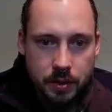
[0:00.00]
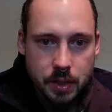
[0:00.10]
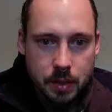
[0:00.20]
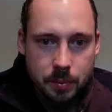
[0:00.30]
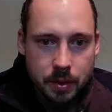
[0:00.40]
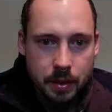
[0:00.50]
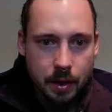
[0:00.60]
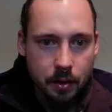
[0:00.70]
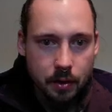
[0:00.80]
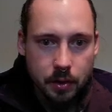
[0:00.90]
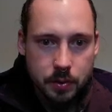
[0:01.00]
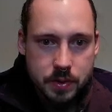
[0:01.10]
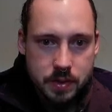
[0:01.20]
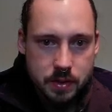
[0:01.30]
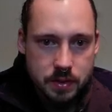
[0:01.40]
keeping
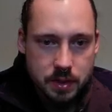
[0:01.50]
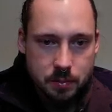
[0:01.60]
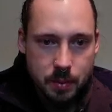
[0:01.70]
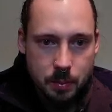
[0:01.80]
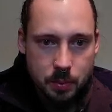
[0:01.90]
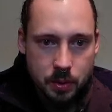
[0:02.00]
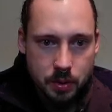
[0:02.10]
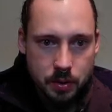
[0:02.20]
Gyarados as a team member.